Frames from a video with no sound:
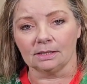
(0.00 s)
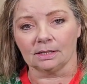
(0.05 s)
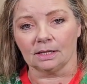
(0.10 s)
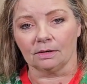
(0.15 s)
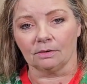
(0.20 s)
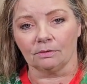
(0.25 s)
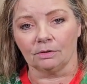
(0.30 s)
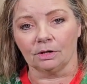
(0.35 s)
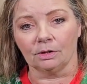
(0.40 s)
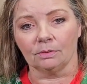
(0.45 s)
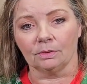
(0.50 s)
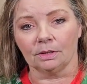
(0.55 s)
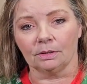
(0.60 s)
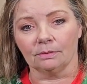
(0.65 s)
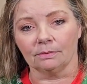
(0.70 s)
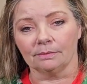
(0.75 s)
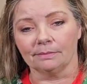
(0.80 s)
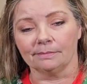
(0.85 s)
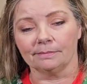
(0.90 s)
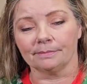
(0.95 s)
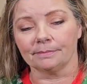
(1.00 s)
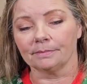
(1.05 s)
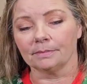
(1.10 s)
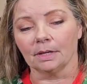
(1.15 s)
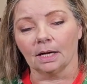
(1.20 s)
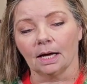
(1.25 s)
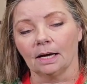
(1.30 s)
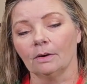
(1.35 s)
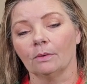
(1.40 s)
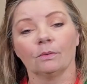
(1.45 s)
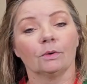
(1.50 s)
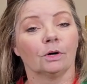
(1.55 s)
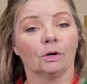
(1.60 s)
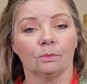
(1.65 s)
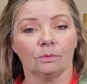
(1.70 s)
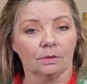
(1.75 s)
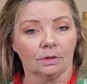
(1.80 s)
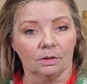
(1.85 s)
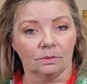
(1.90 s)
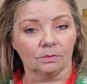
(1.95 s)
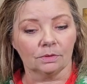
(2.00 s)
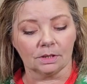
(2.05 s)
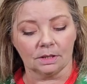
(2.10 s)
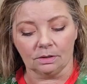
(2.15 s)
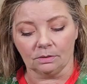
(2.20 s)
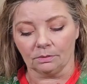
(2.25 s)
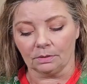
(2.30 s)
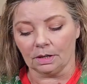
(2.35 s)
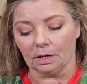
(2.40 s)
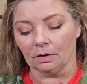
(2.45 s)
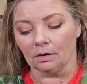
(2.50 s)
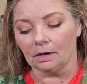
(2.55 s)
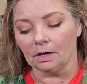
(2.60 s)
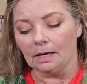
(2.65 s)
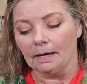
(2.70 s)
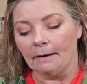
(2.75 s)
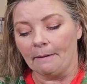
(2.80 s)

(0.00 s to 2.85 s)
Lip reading: I don't know. I don't go to those. I don't care.